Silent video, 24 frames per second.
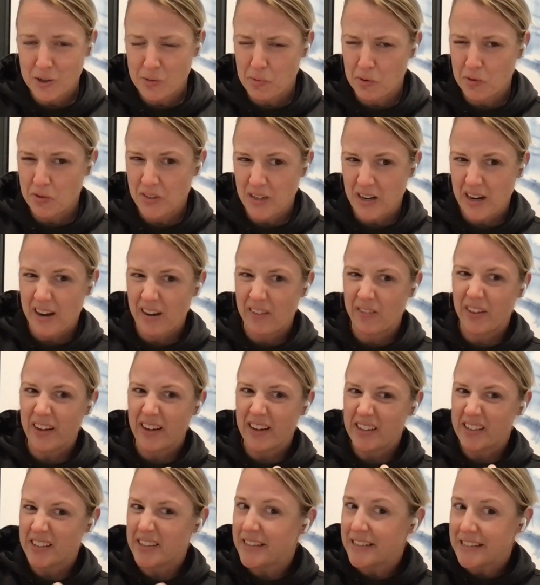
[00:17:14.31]
you're supposed to have
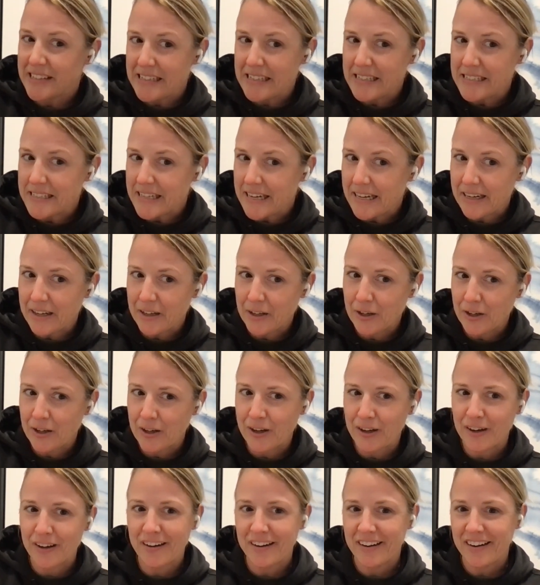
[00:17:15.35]
like a CT
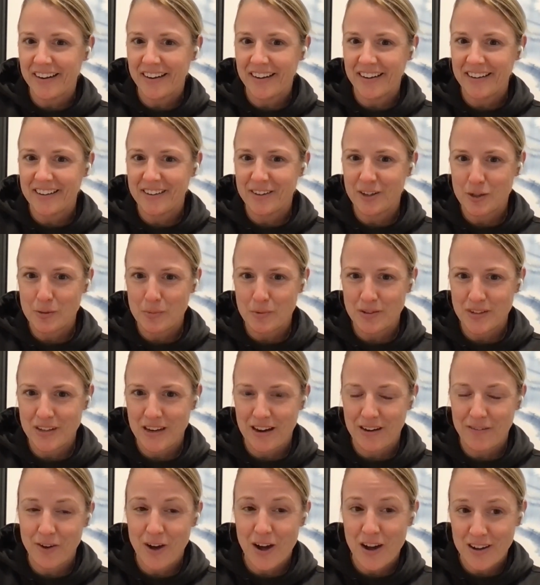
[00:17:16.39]
scanner and you're
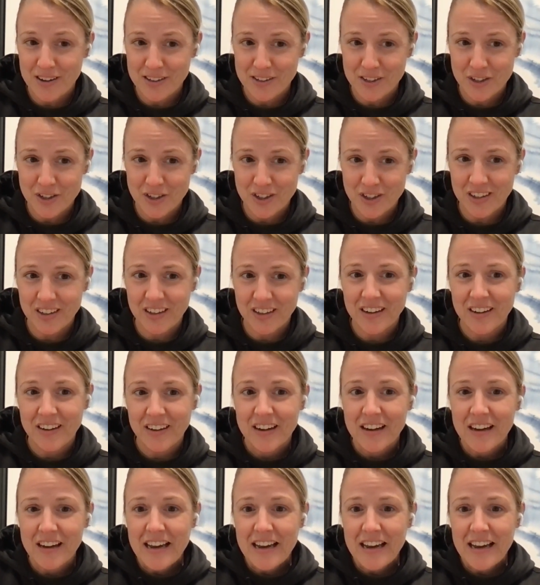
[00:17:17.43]
supposed to have oxygen.